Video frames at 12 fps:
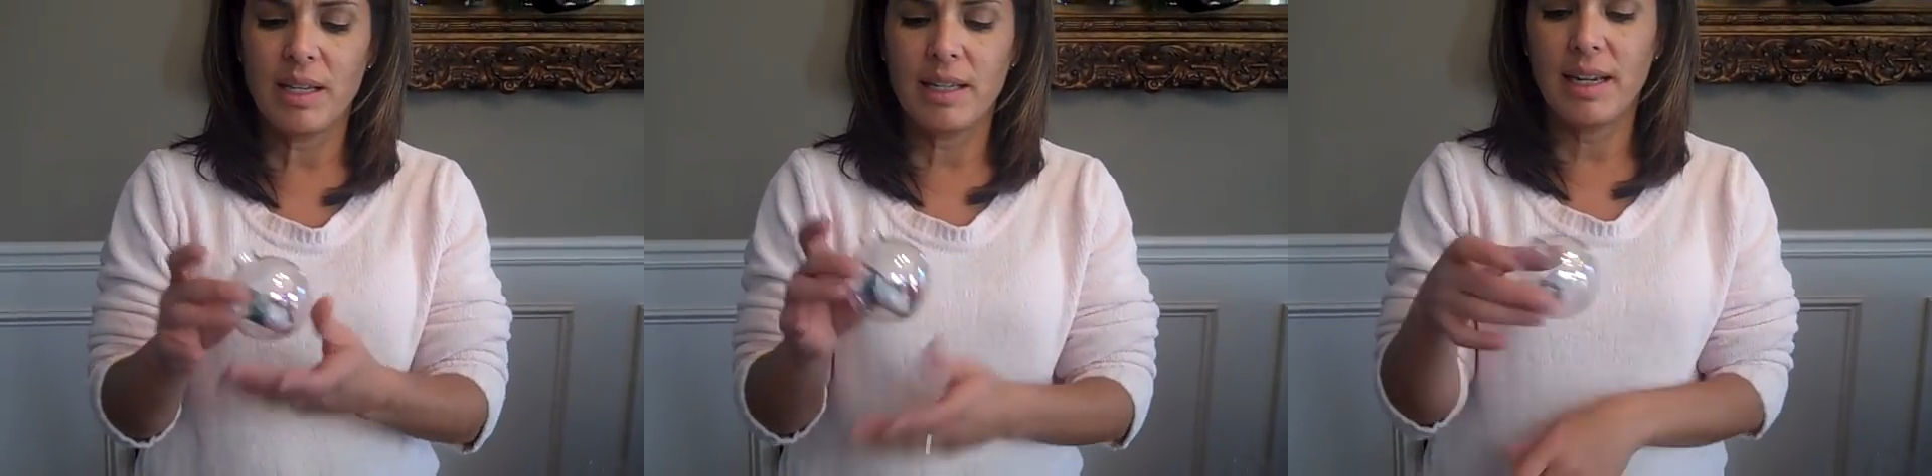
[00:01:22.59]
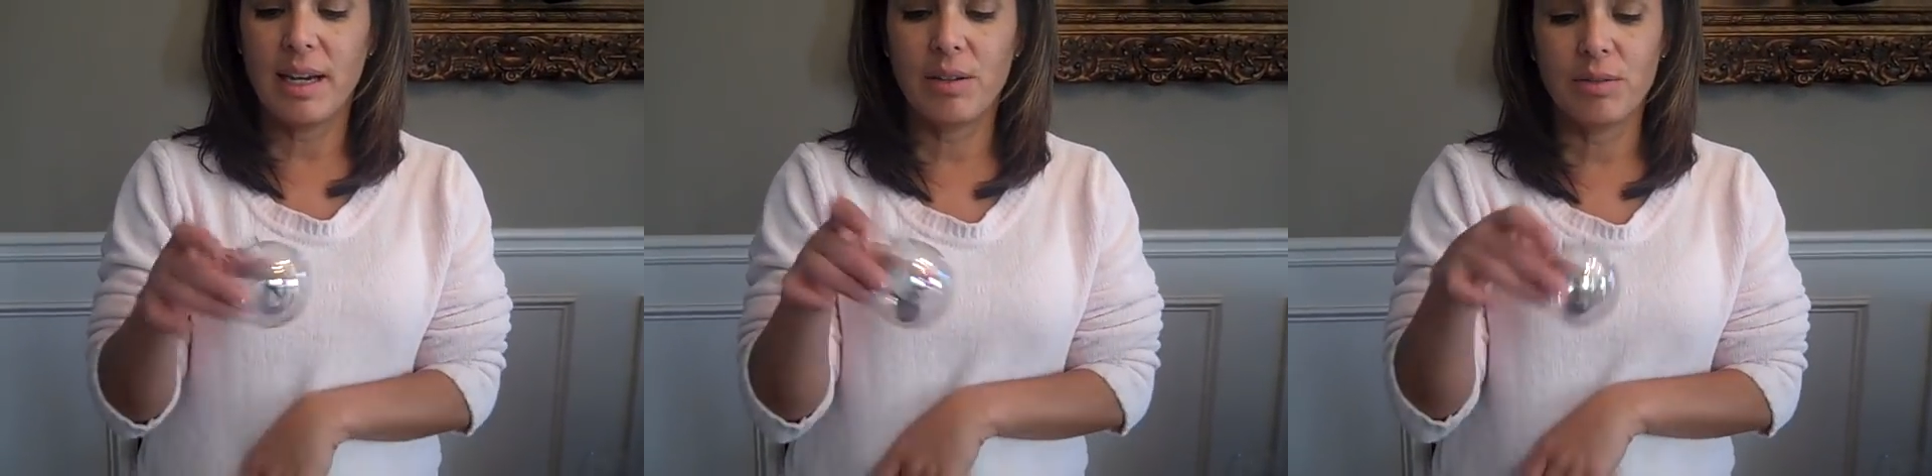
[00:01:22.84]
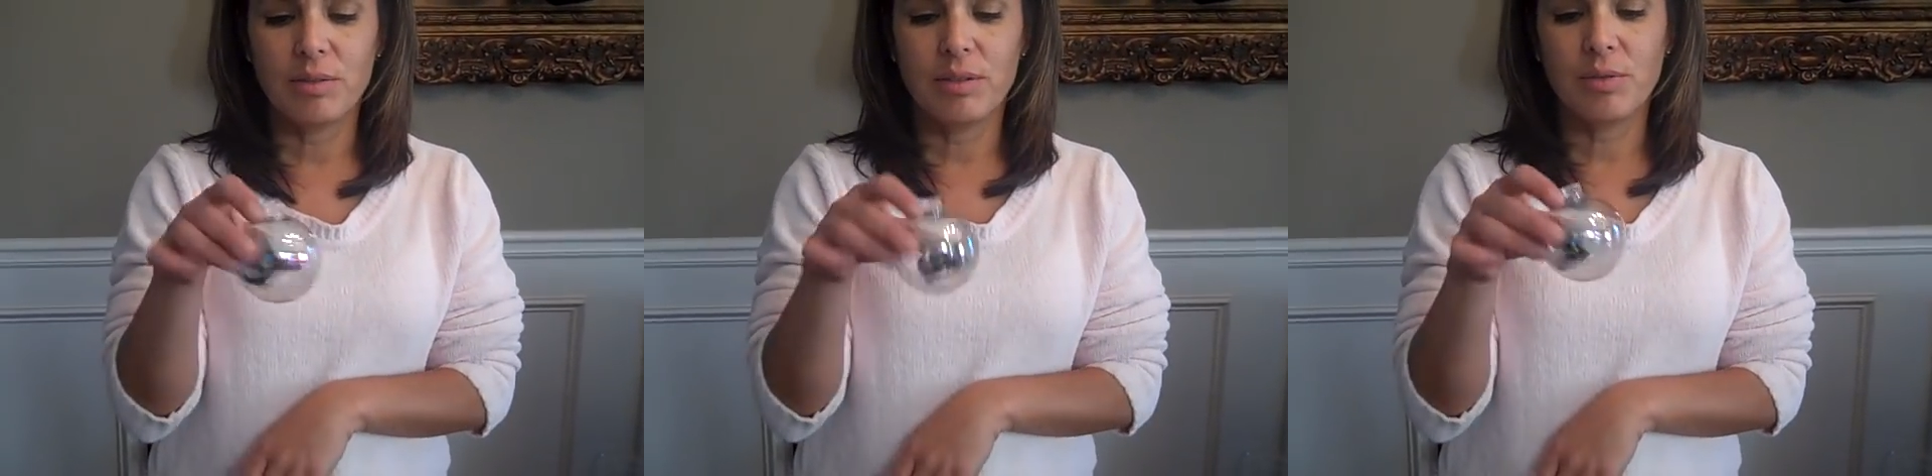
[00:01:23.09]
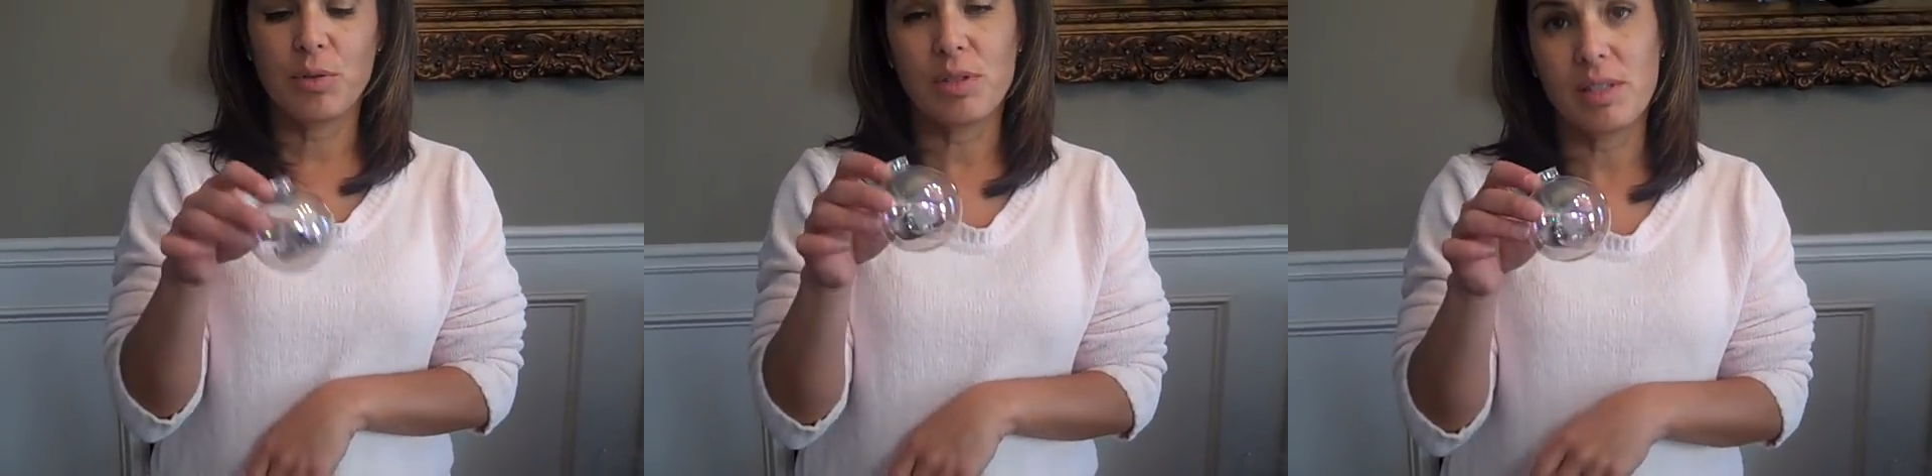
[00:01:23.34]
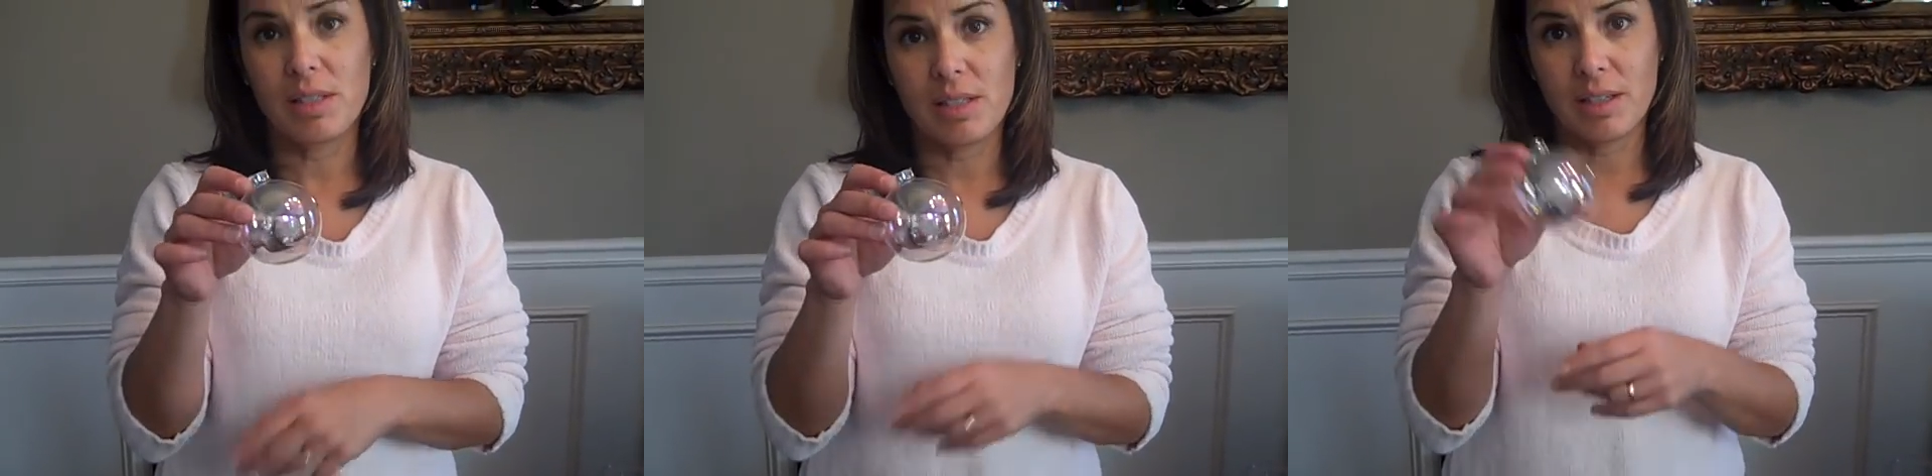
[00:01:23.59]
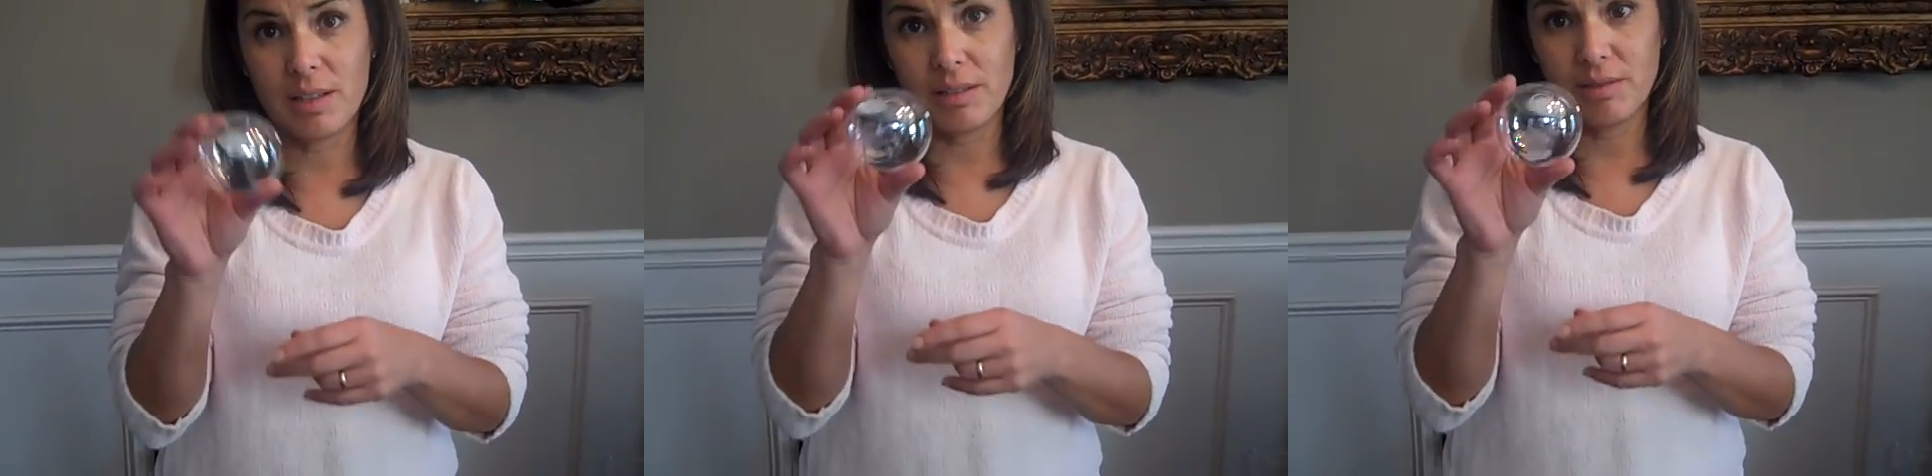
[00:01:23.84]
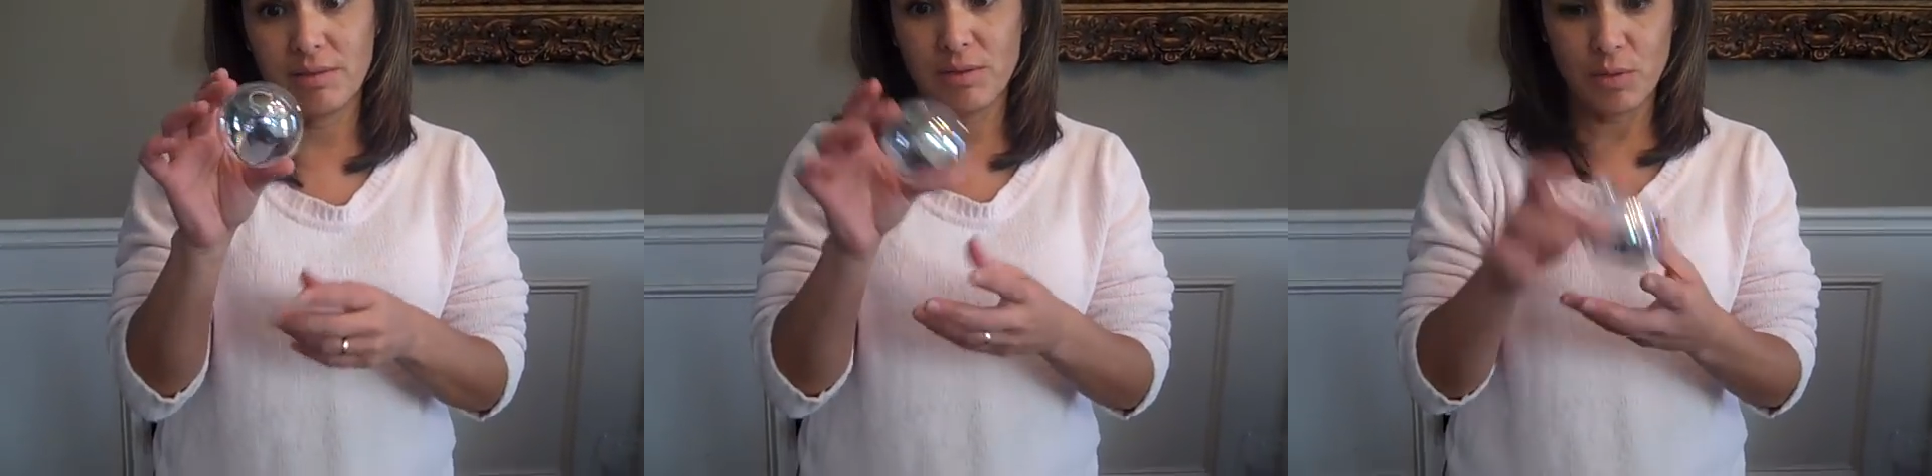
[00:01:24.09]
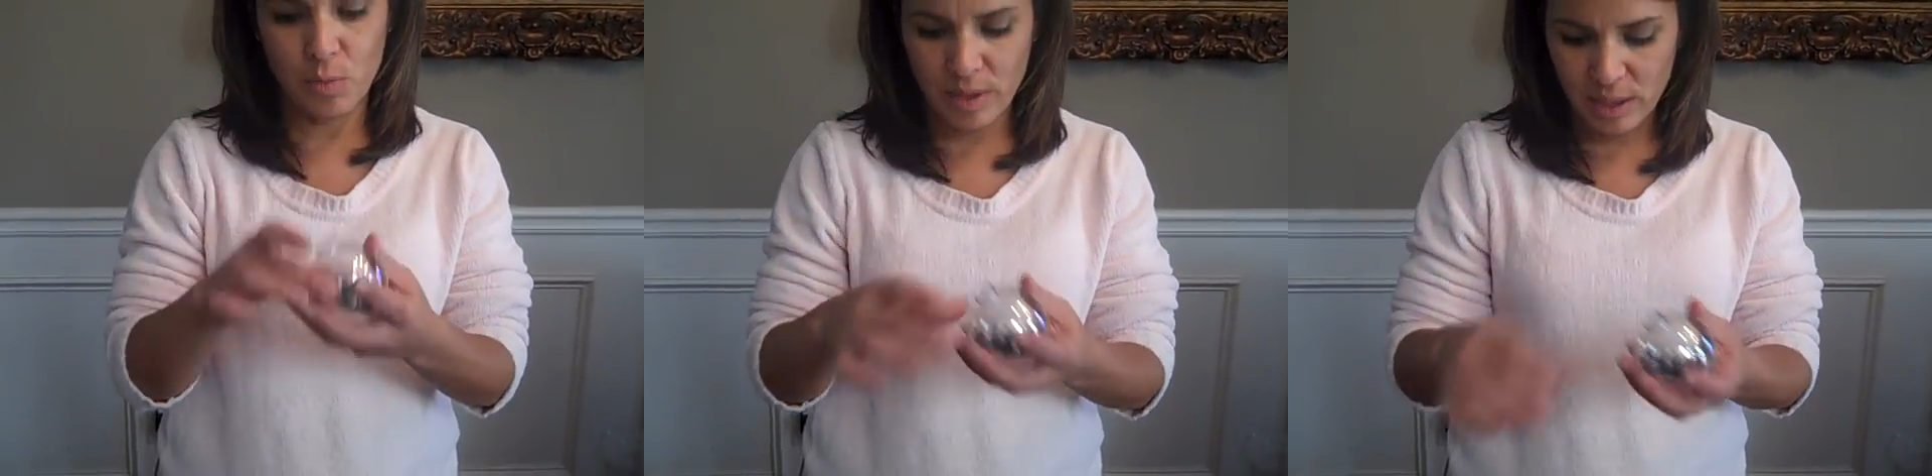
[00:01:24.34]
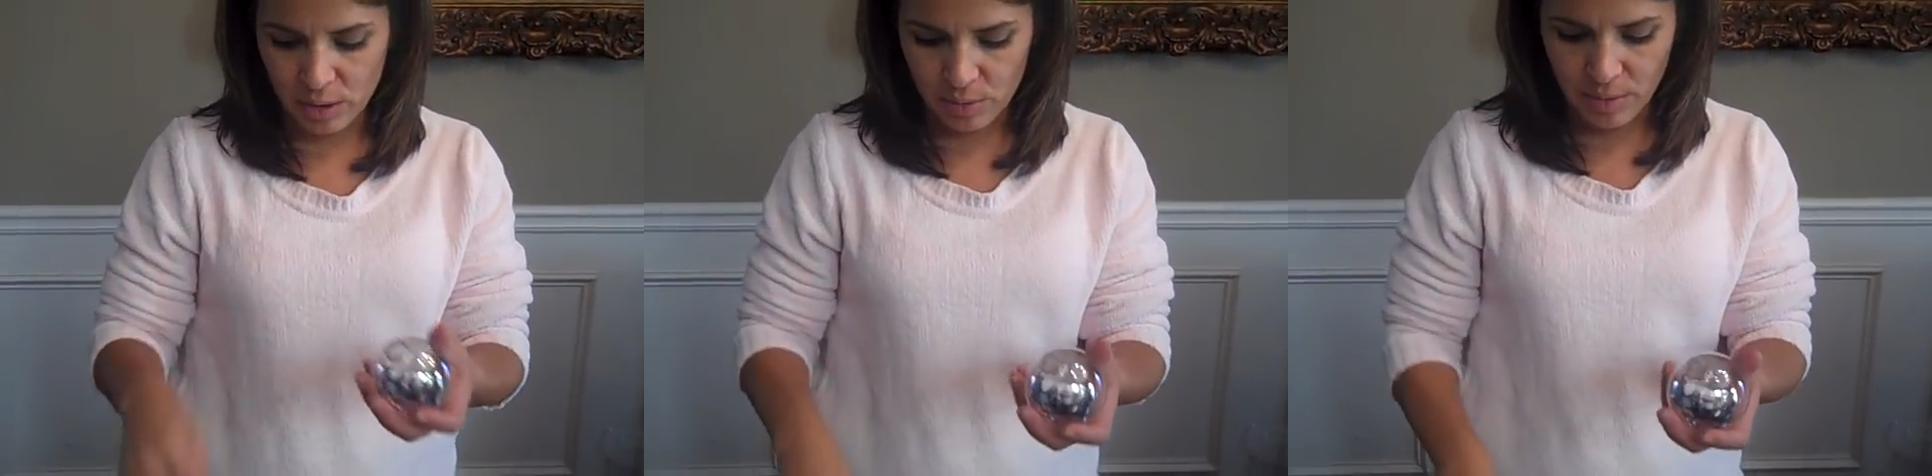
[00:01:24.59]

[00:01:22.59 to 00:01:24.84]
Now, of course, it's going to wiggle